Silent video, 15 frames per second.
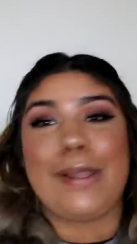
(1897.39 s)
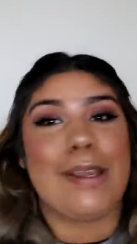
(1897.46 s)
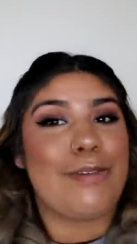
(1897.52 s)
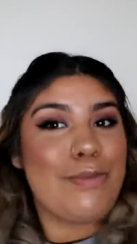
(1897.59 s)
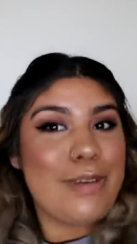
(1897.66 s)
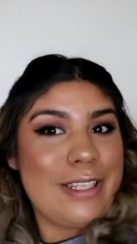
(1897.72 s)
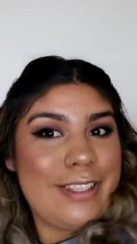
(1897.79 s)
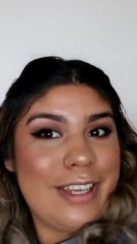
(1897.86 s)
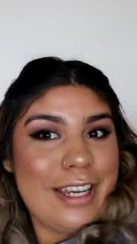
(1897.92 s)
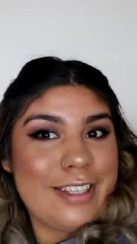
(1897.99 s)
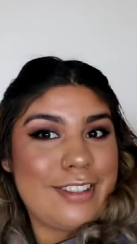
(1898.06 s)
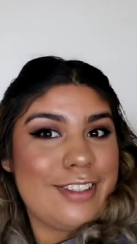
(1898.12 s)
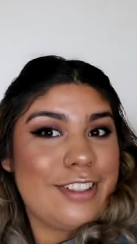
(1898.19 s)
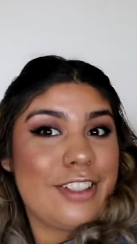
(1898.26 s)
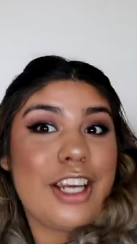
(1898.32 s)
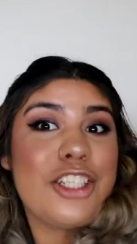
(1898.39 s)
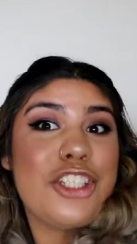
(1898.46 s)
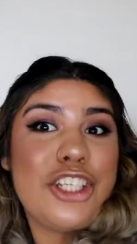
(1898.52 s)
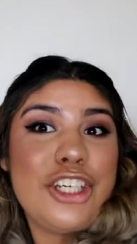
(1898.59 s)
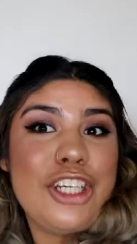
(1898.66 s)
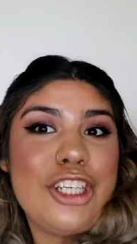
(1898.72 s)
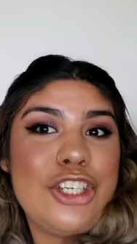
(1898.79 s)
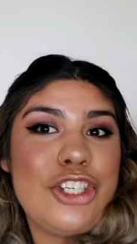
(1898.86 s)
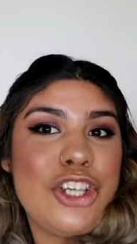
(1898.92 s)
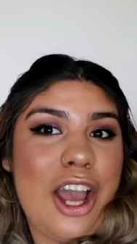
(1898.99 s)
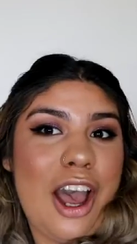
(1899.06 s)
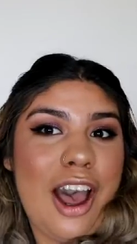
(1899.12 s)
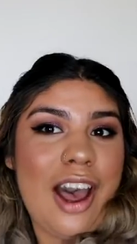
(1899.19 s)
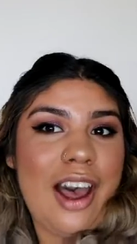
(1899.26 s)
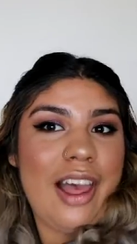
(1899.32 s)
Like, we've done such a good
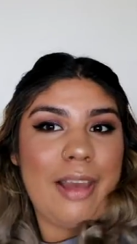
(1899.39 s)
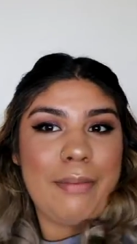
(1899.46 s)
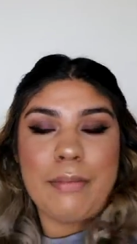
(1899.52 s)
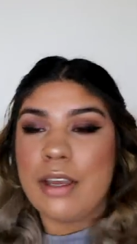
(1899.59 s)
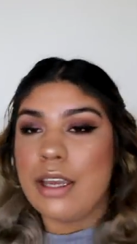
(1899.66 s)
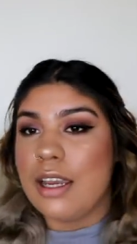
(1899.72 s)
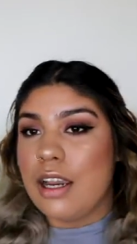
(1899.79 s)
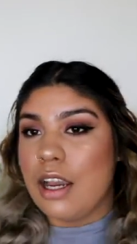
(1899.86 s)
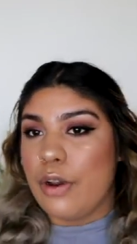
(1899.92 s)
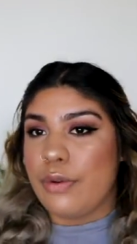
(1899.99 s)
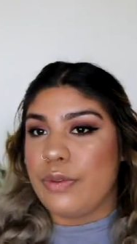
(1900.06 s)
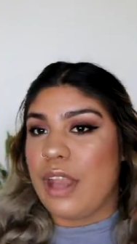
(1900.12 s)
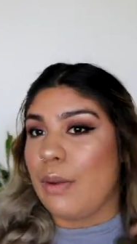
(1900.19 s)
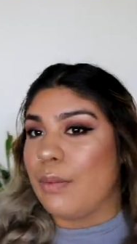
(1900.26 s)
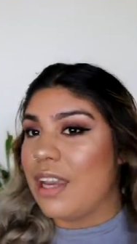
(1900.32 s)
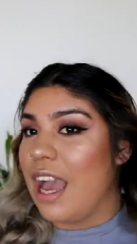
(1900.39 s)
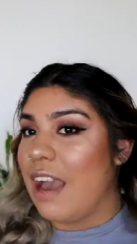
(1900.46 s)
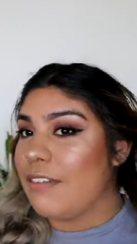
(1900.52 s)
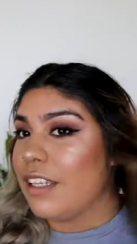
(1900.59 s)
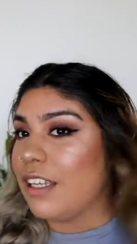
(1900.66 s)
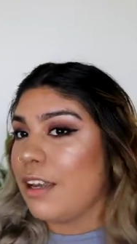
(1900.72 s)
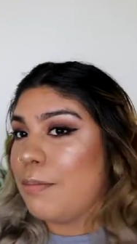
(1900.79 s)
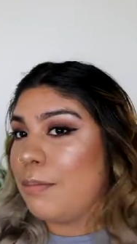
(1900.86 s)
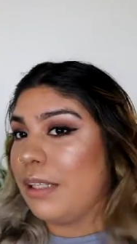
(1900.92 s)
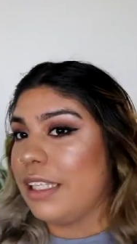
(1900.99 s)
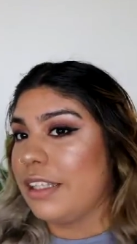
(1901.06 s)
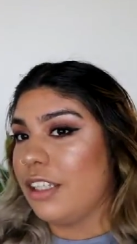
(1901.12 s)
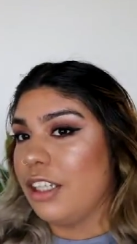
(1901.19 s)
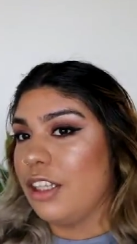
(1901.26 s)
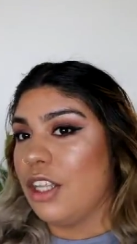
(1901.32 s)
job. Now we have to
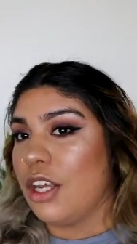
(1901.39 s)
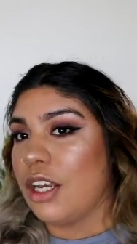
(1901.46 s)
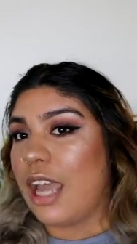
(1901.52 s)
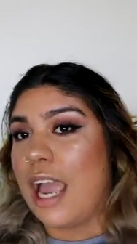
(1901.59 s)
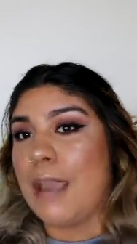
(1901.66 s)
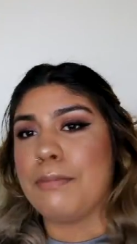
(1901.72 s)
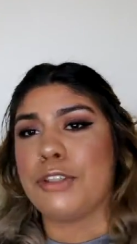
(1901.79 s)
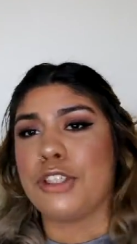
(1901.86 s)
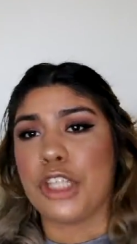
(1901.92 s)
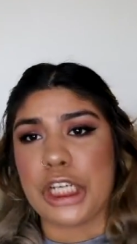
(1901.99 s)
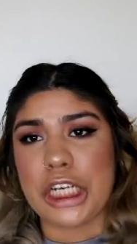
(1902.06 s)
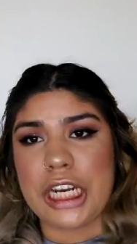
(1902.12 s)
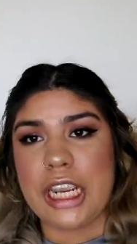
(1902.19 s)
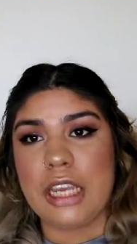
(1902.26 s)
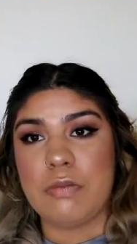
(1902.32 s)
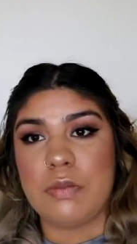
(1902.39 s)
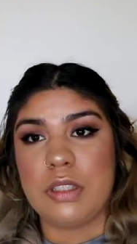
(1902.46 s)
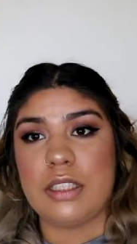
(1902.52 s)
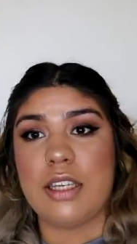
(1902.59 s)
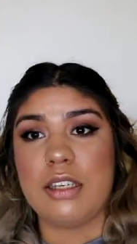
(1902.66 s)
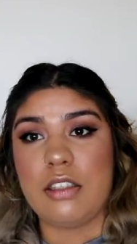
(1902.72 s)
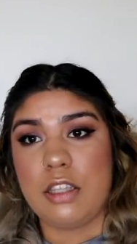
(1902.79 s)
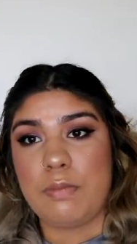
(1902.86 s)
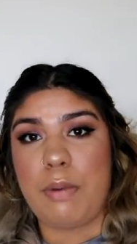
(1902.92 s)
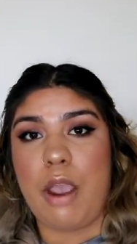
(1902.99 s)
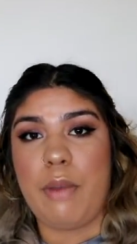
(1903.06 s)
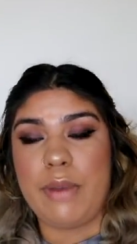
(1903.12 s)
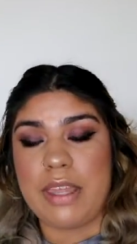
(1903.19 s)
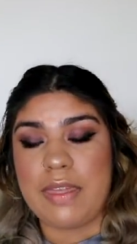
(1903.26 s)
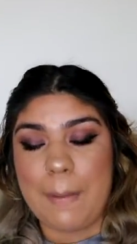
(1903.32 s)
complete the look. I'm sorry. This is
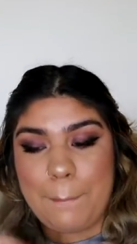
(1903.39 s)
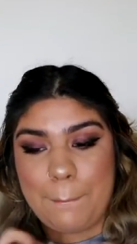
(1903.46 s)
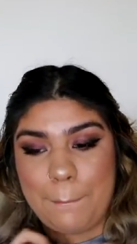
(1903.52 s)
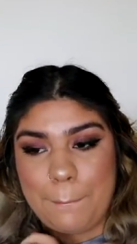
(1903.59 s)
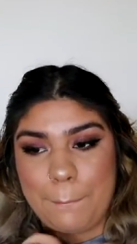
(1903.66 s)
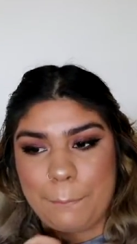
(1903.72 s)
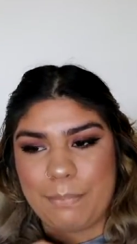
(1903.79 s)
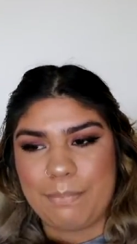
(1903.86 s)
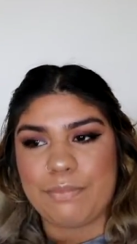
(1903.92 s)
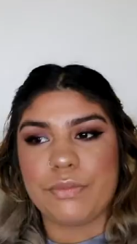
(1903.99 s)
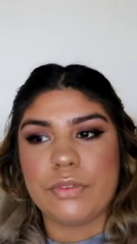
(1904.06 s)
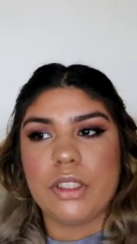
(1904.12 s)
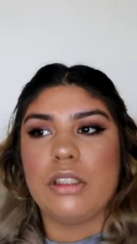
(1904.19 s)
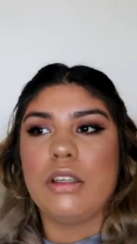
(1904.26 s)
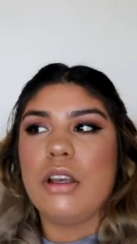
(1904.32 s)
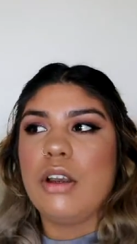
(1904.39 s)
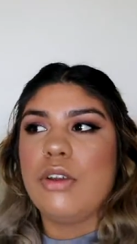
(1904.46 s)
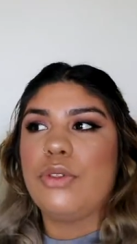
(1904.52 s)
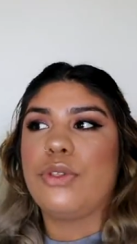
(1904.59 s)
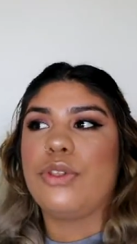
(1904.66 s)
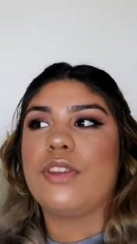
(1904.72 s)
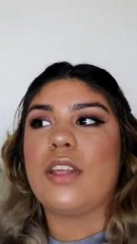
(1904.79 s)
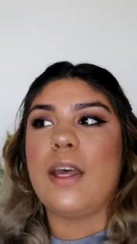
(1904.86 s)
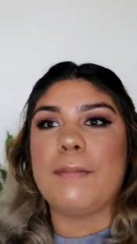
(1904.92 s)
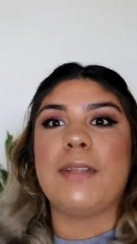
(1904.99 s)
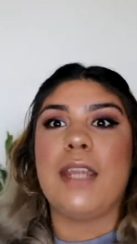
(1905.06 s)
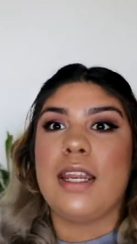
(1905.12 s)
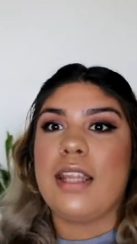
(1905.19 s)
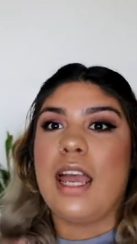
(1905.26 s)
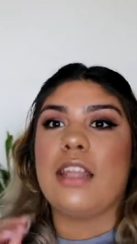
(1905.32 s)
probably
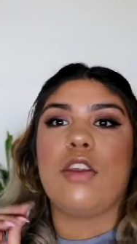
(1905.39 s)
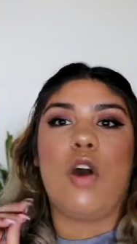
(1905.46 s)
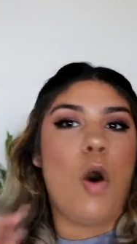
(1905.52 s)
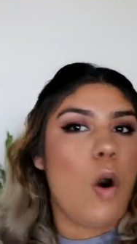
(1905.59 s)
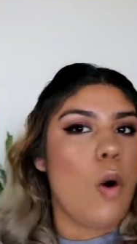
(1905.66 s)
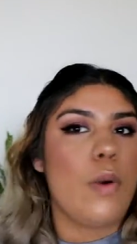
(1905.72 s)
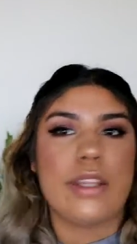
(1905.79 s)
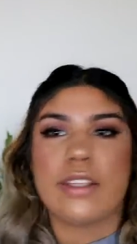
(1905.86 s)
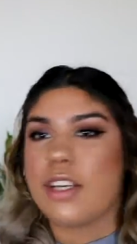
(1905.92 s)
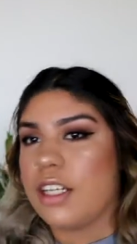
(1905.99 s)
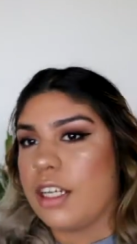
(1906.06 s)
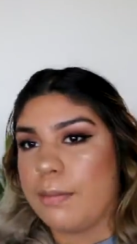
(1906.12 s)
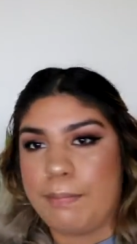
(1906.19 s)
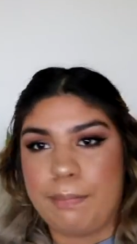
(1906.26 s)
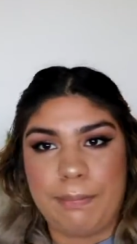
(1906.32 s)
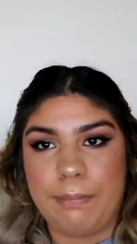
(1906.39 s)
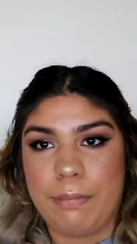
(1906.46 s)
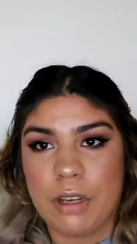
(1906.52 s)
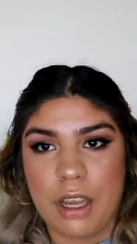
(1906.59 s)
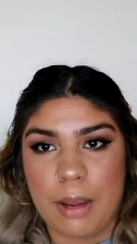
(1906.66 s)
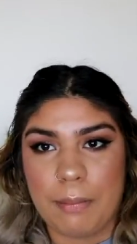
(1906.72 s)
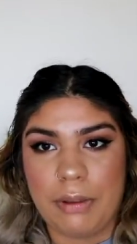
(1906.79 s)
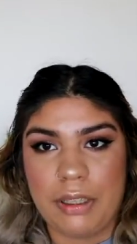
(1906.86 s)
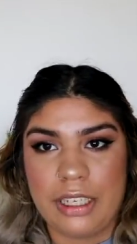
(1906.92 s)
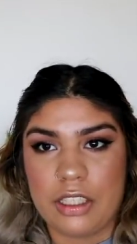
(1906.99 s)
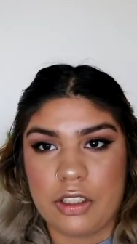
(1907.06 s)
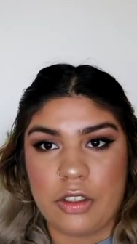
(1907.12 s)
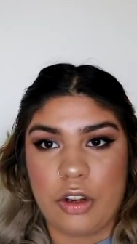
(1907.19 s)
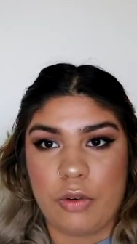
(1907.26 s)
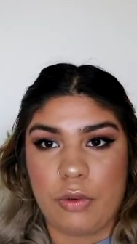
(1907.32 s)
something that's always gonna
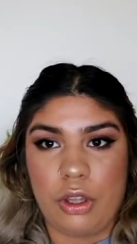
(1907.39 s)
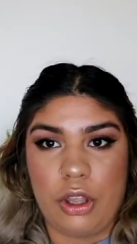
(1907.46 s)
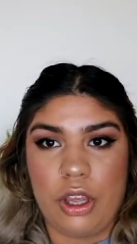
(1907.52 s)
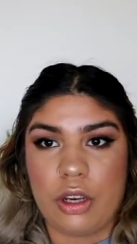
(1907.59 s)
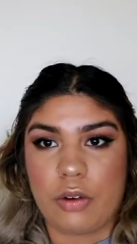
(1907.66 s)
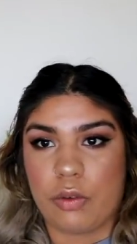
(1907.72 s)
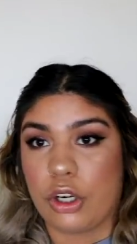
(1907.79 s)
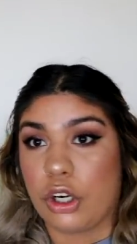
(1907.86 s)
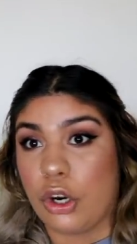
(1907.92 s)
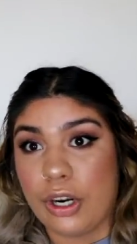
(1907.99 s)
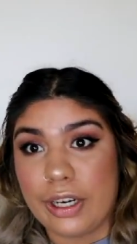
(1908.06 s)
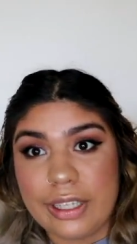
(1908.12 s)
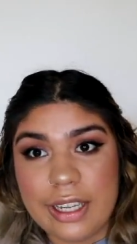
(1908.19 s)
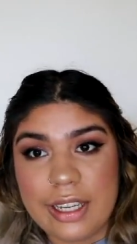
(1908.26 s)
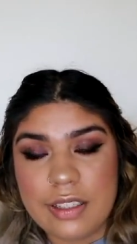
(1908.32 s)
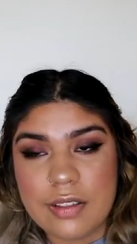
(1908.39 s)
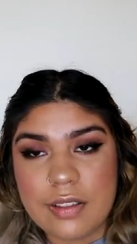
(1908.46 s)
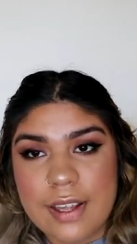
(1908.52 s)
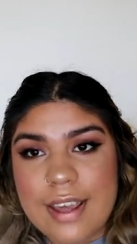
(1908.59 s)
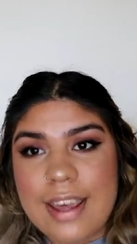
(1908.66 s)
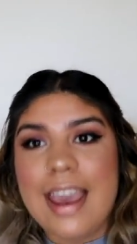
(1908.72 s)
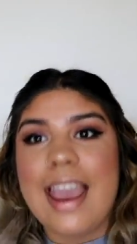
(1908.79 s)
complete the look regardless.